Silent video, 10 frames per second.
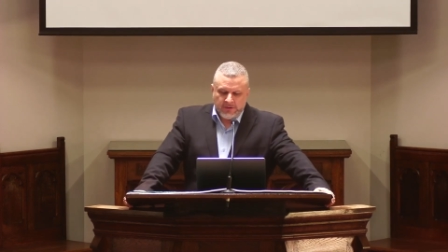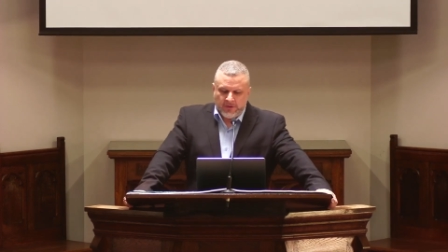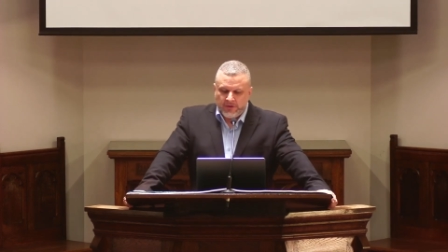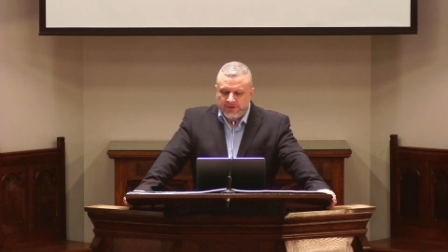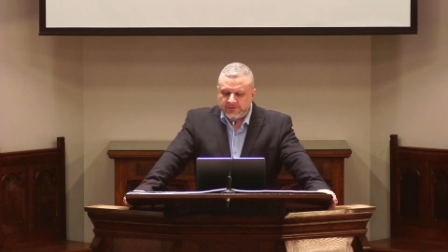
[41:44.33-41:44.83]

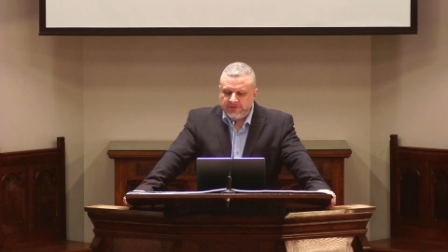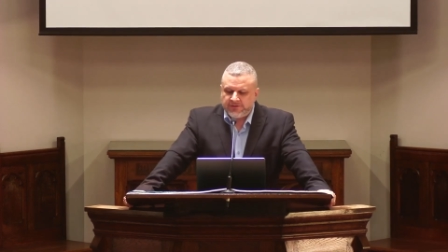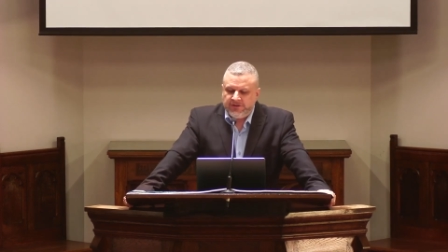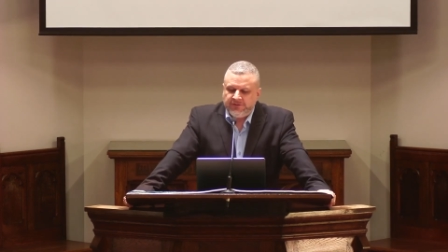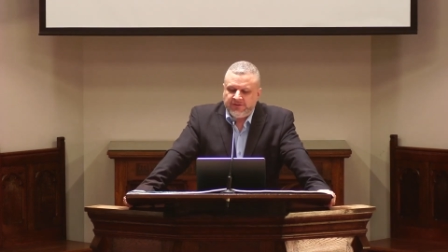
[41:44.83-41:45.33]

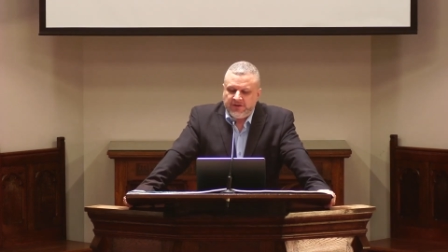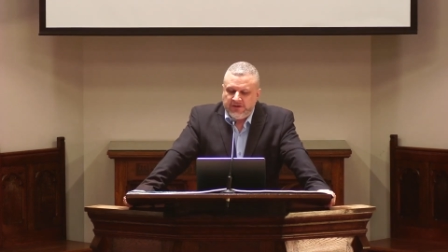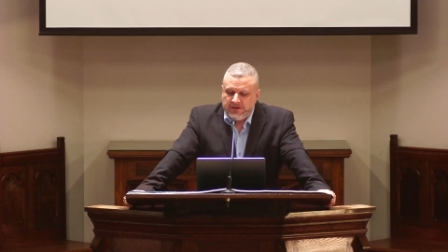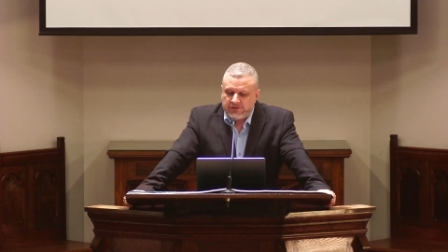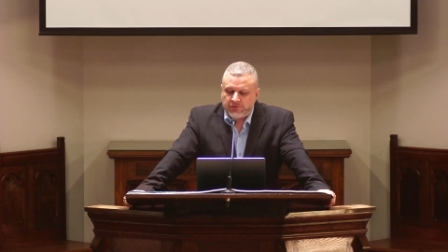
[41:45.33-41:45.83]
Earnestness is the
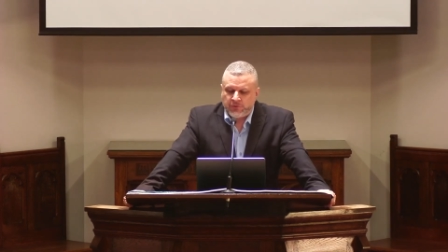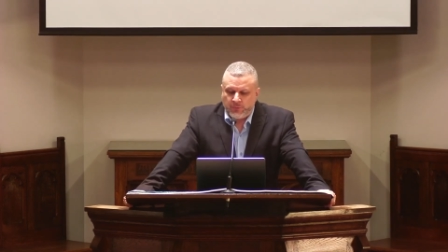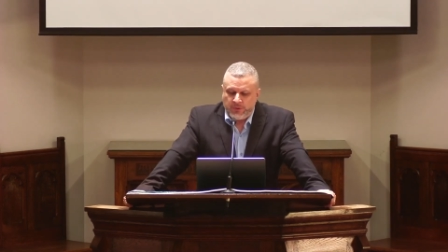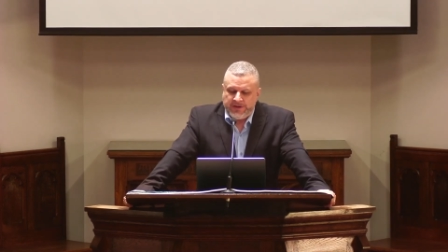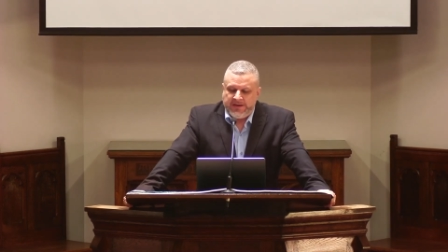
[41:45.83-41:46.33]
initial
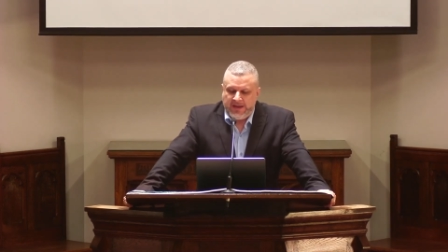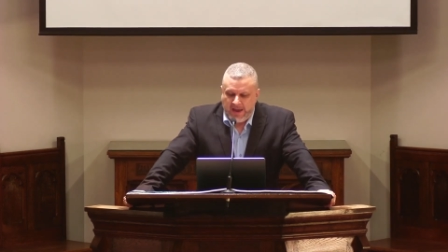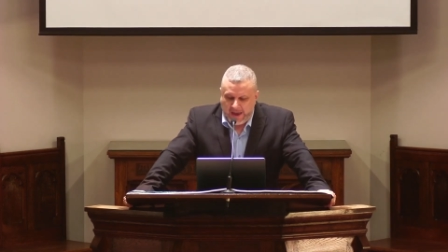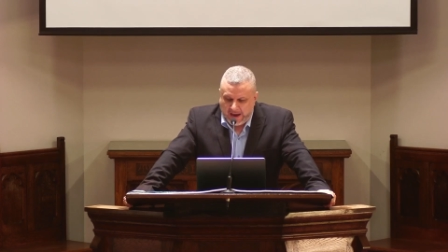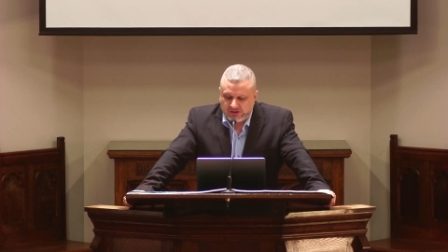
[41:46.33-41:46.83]

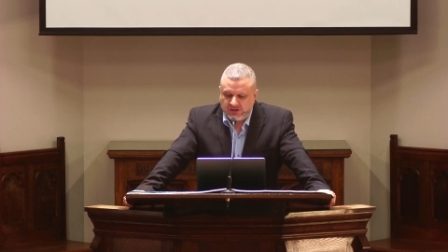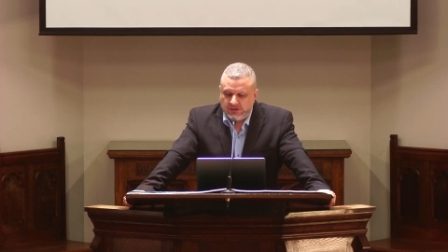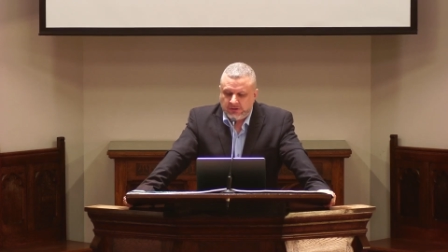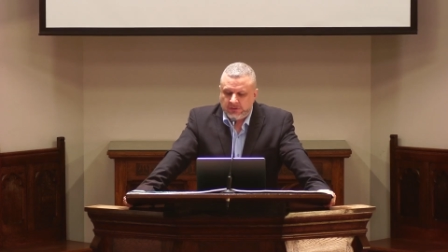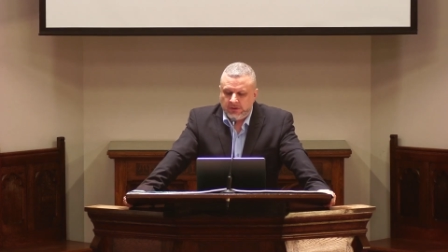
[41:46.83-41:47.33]

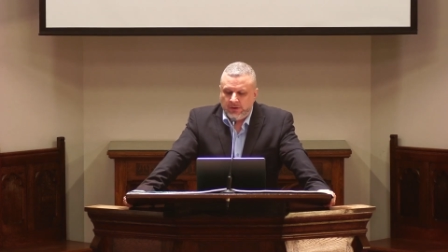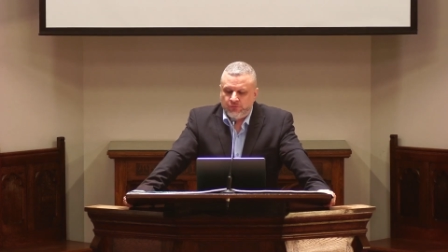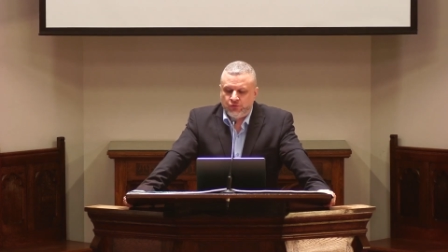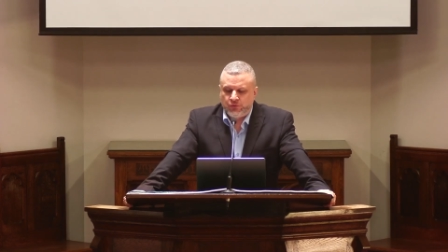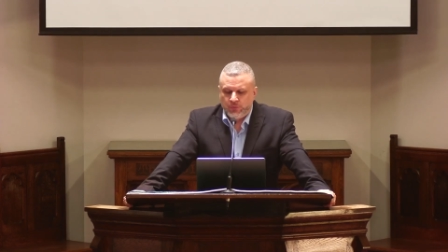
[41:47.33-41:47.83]
reaction of
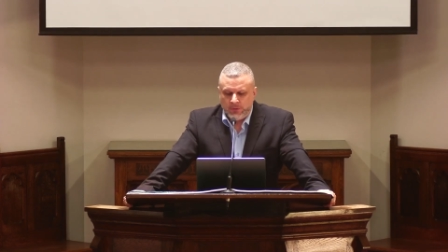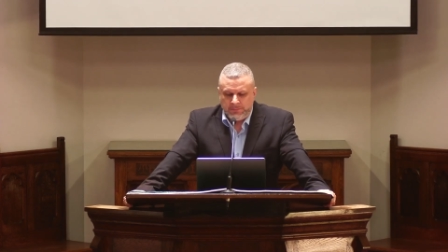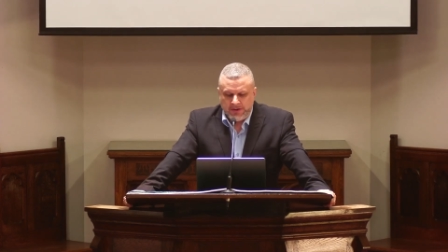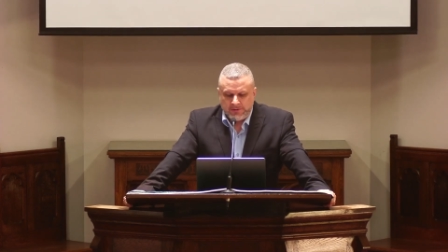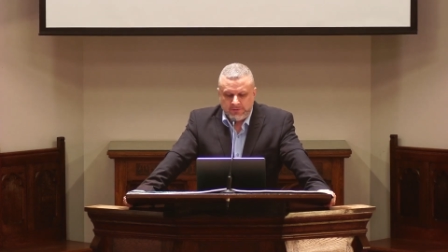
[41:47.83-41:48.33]
true
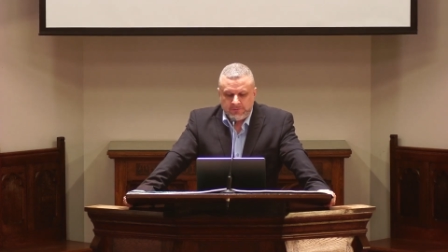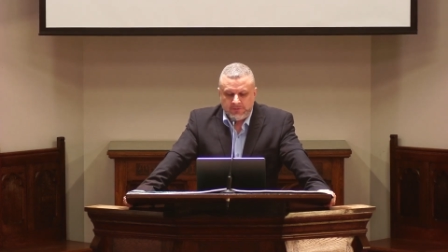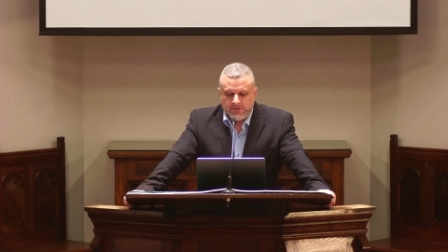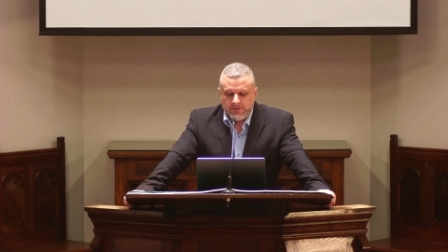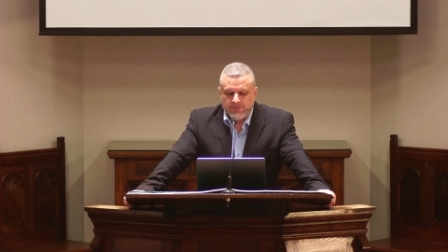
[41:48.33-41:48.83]

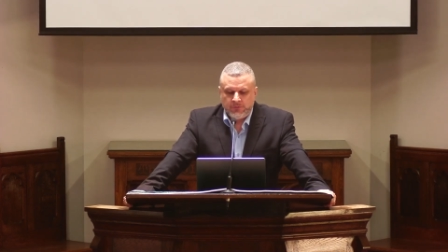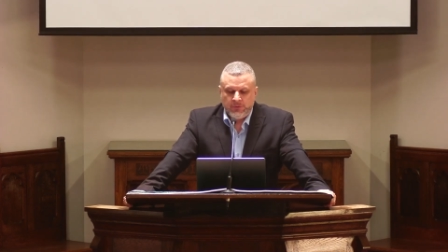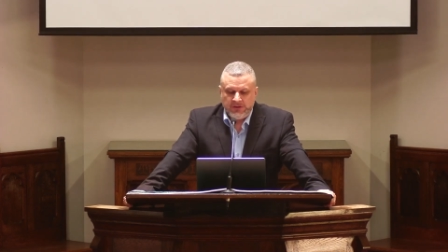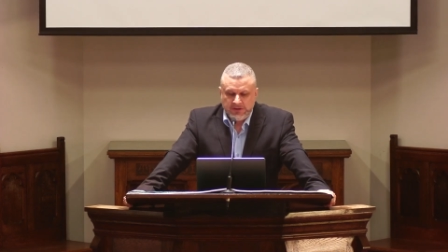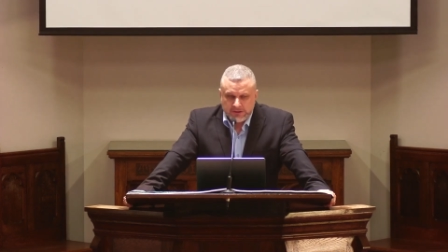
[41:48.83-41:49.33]
repentance to
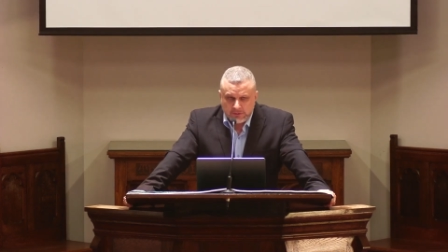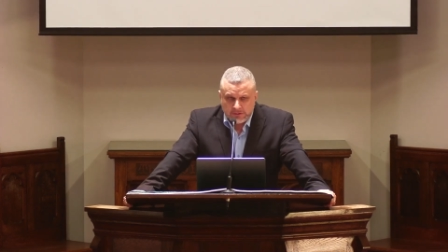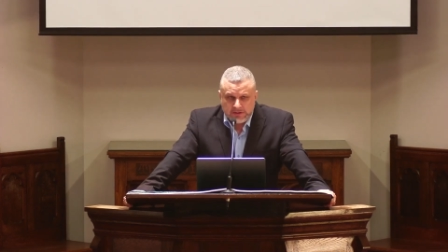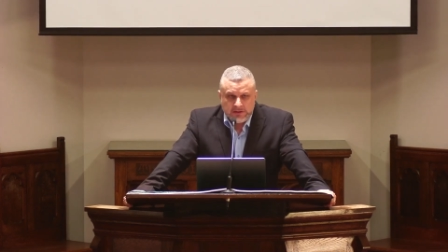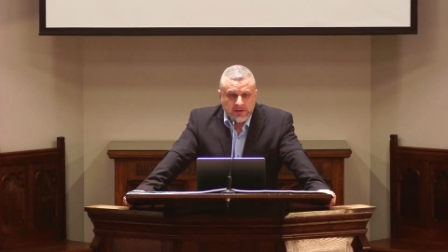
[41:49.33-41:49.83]

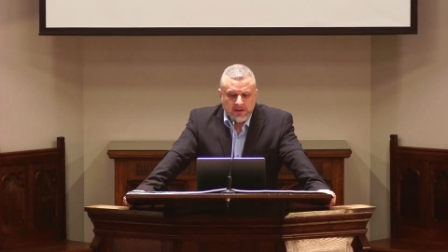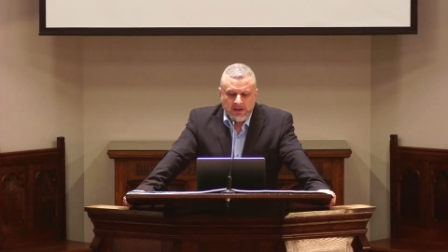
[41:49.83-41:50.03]
eagerly